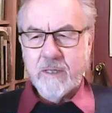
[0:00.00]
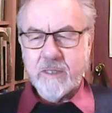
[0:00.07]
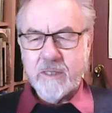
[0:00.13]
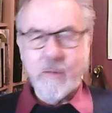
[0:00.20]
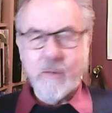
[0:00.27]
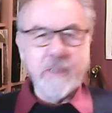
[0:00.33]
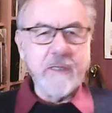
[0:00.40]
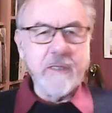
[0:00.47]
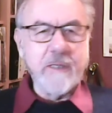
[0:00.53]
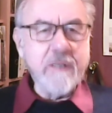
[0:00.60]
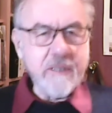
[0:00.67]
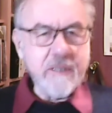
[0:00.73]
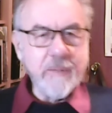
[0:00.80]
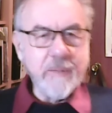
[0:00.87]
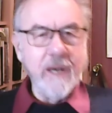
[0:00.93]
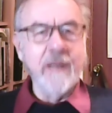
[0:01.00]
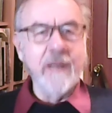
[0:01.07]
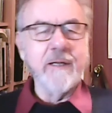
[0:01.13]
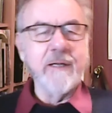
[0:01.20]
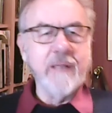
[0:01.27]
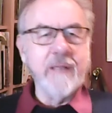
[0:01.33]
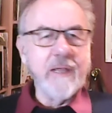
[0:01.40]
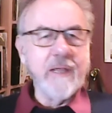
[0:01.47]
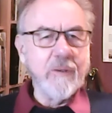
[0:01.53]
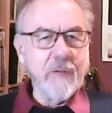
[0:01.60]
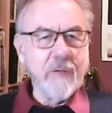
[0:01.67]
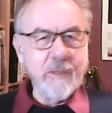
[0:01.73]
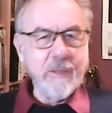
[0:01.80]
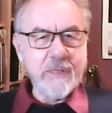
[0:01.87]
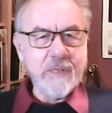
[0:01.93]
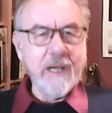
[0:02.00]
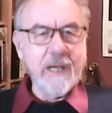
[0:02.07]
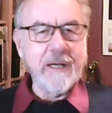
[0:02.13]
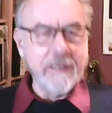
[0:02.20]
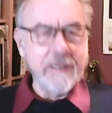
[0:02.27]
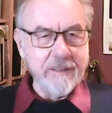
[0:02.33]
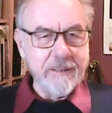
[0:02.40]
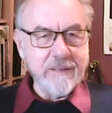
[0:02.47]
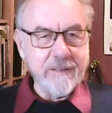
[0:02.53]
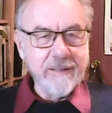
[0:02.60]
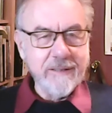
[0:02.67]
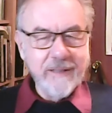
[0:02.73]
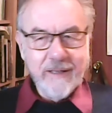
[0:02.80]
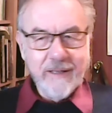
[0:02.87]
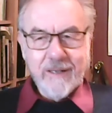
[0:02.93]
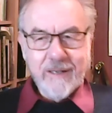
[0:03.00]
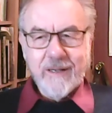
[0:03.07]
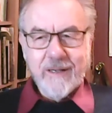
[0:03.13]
So I didn't smile and they thought I was heartless. Yeah.